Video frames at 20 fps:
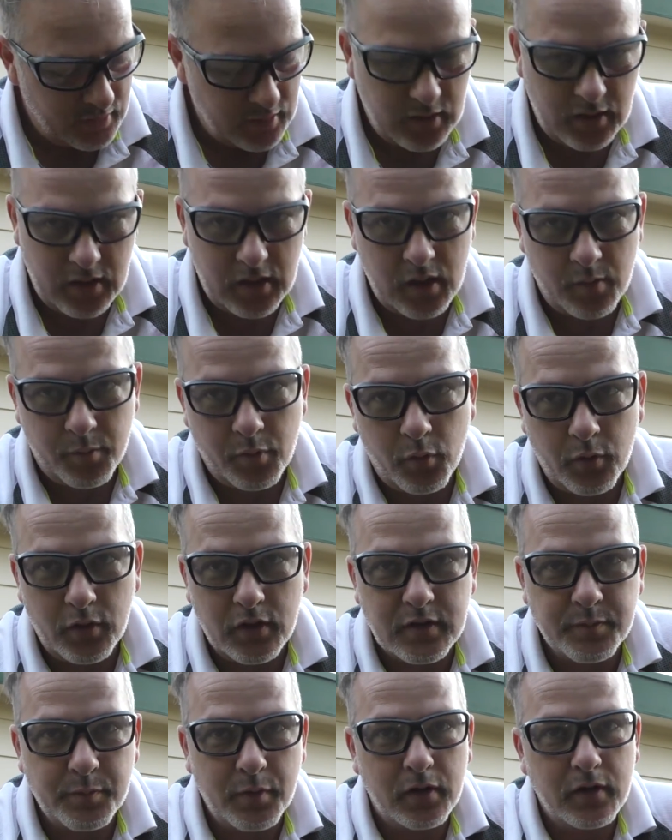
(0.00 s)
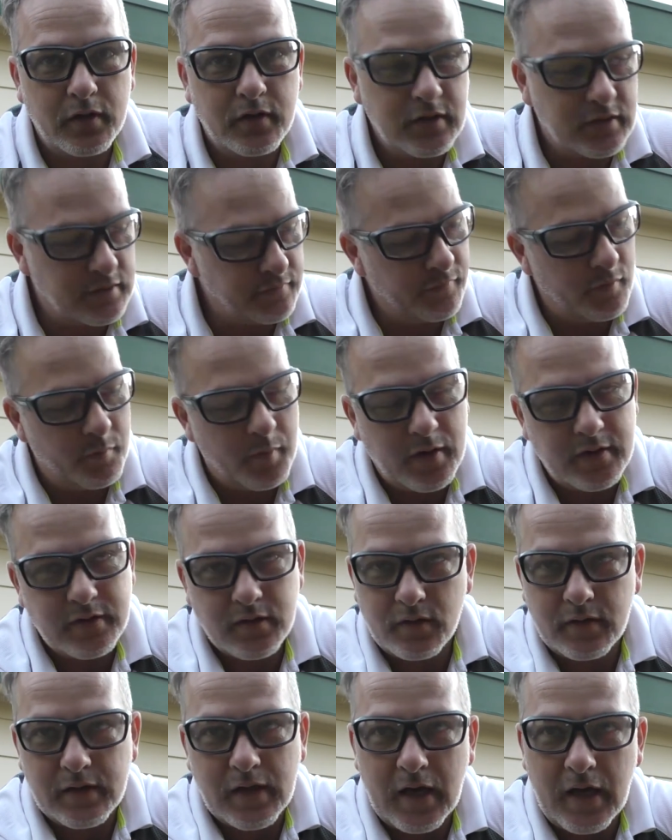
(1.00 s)
Uh, but when I spotted this for
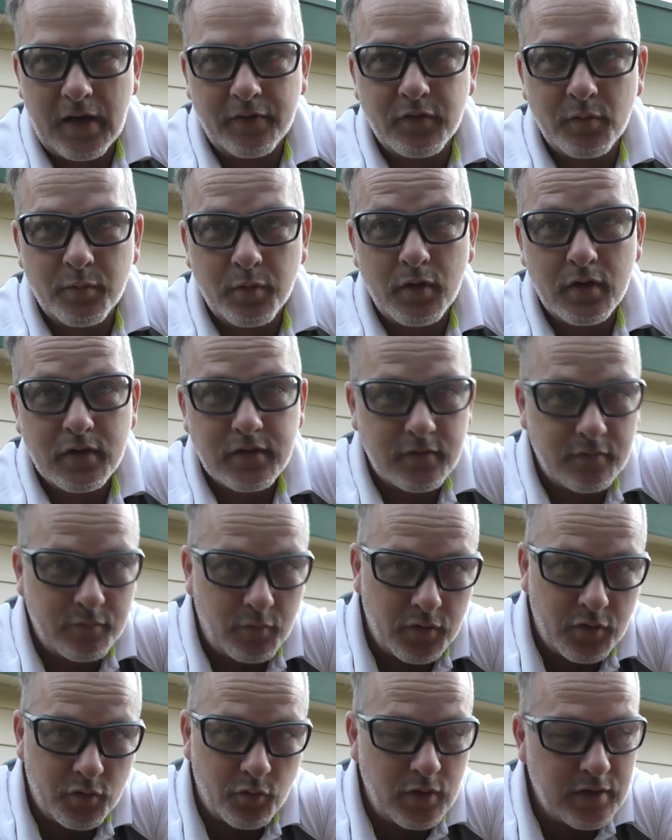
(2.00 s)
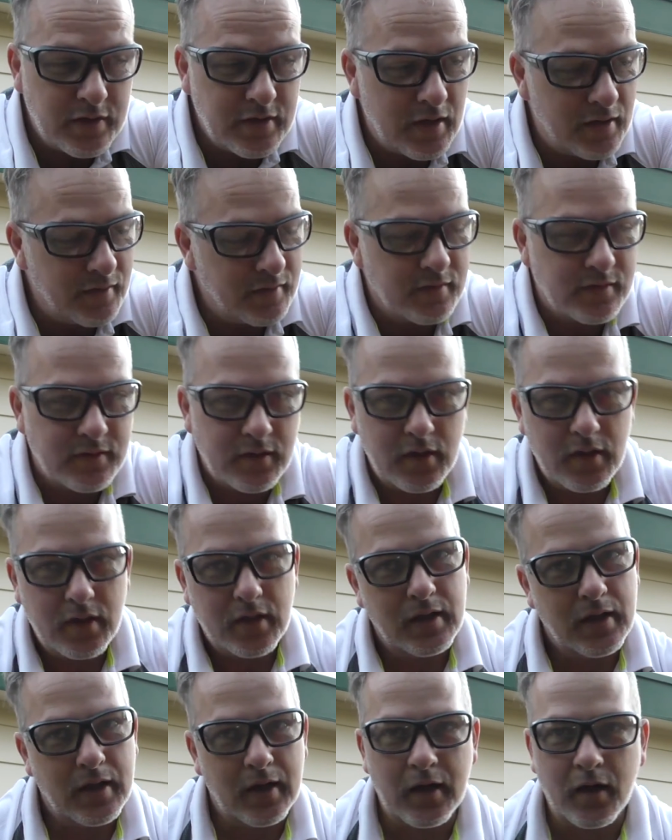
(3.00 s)
basically half the price of what the retail is,
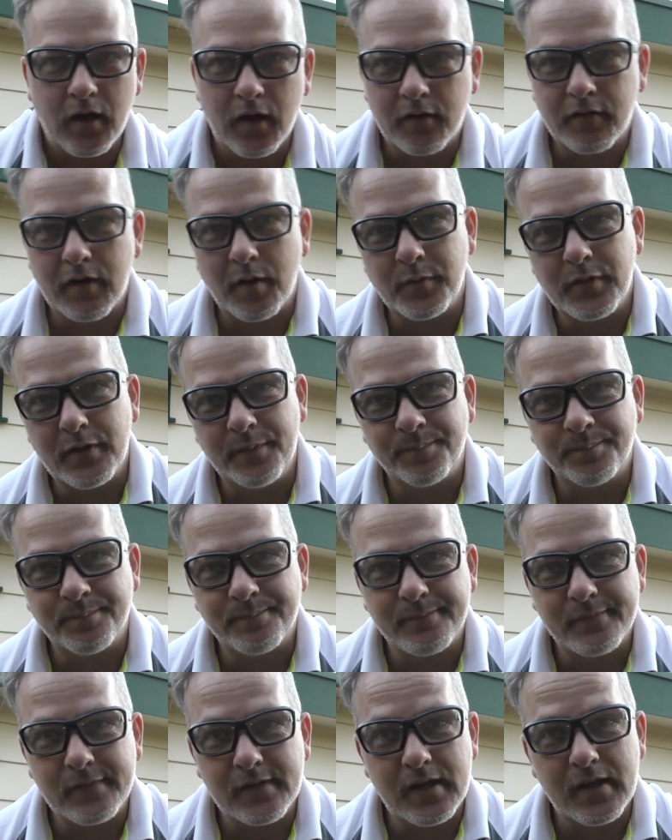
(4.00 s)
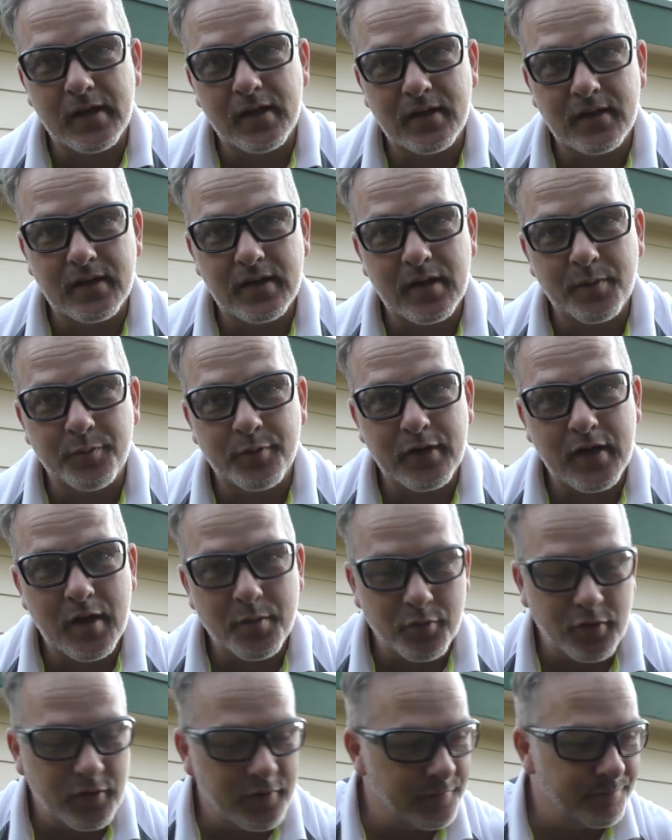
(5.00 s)
I grabbed it and pretty
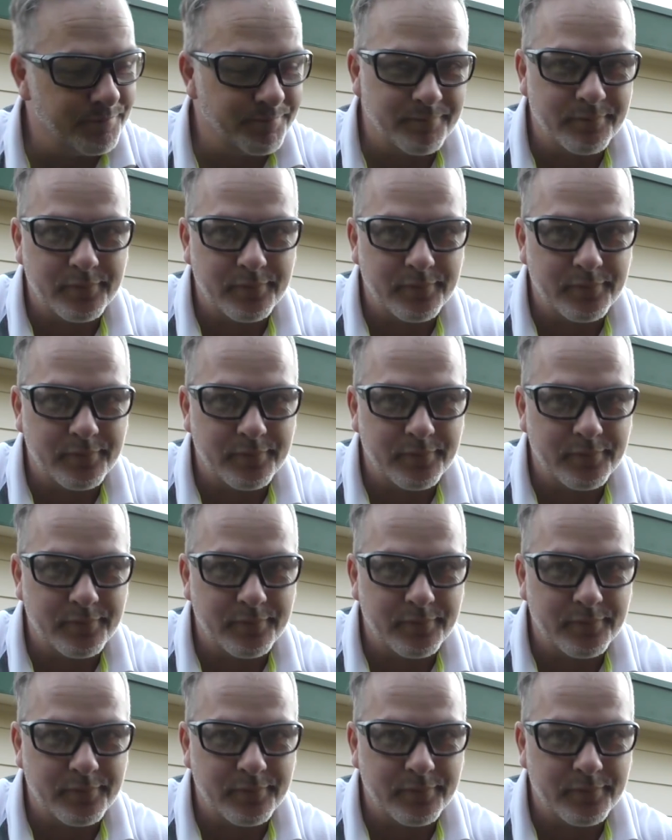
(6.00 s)
happy with it.